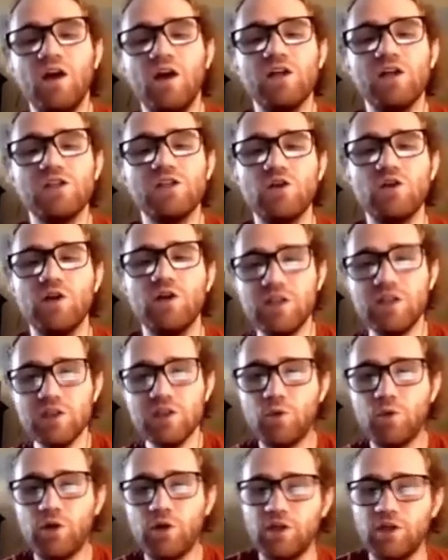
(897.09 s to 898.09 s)
So at this
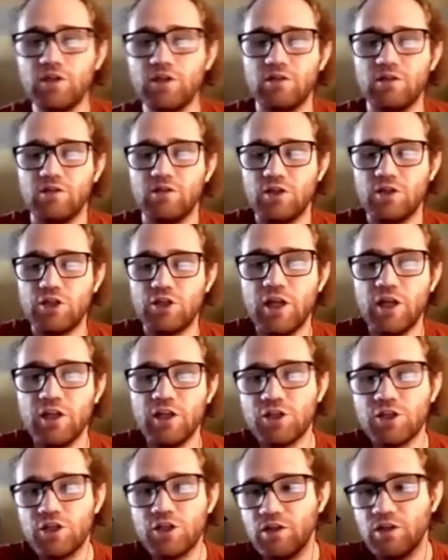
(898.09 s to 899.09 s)
point, the
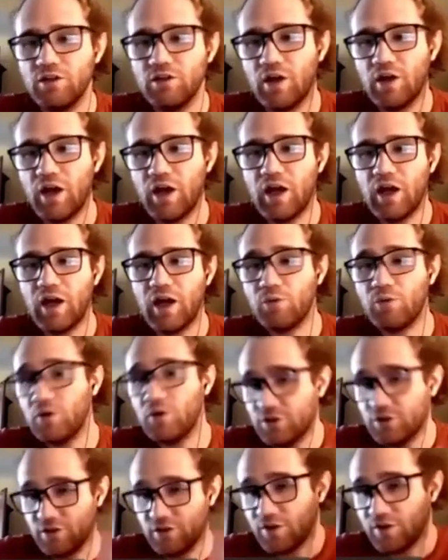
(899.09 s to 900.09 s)
challenger uh, will
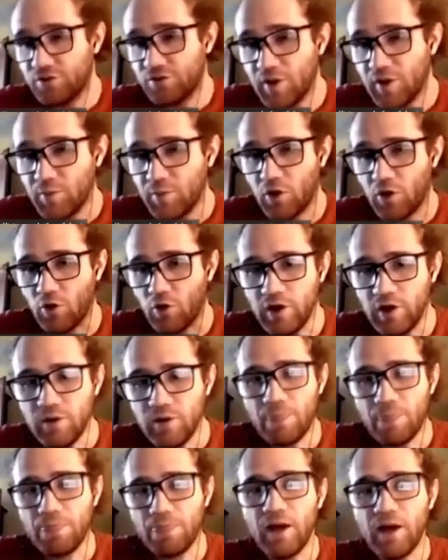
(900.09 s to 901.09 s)
sort of like flip a coin,
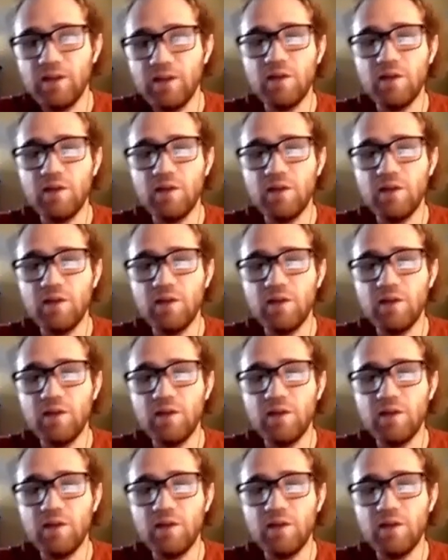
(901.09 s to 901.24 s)
and